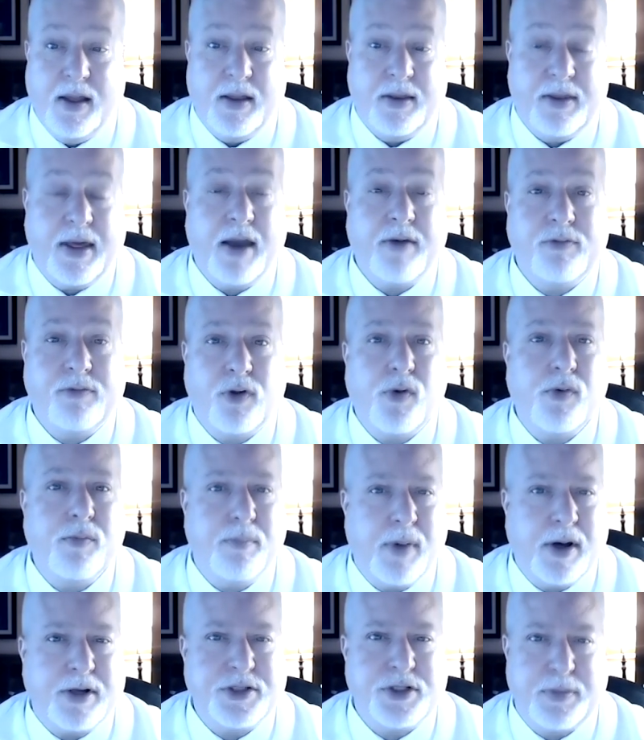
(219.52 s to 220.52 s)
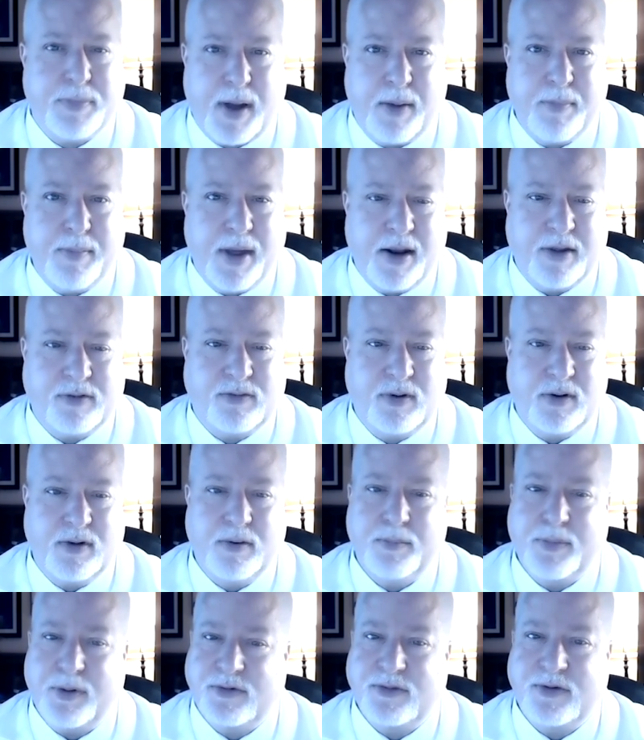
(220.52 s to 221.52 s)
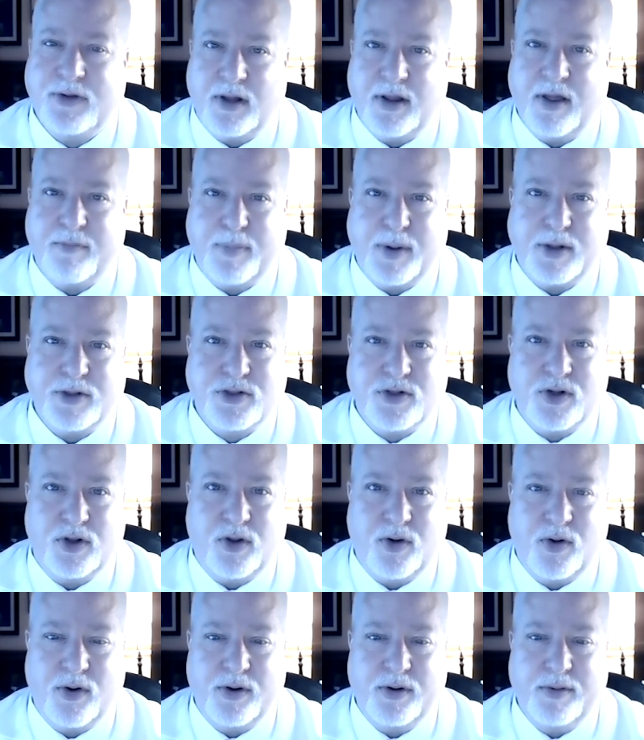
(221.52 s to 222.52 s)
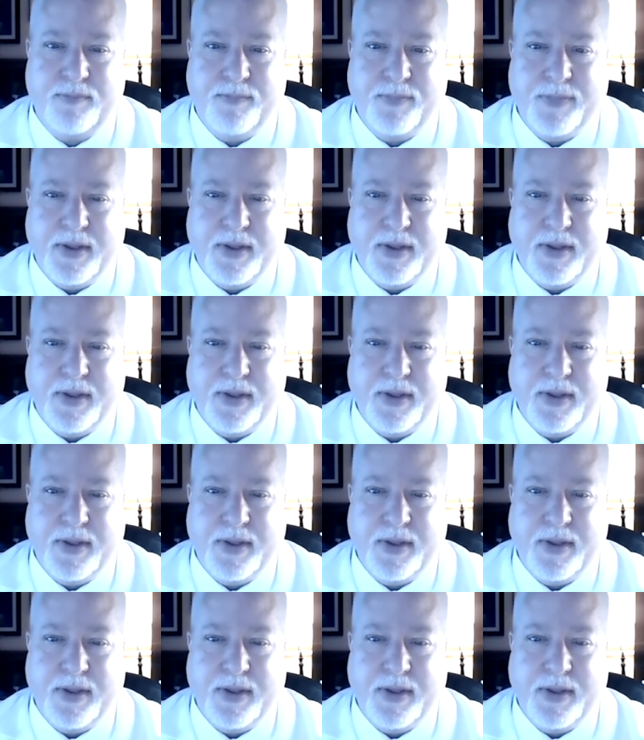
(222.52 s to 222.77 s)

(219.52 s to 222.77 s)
They have learned much about medicine, but still have much to learn.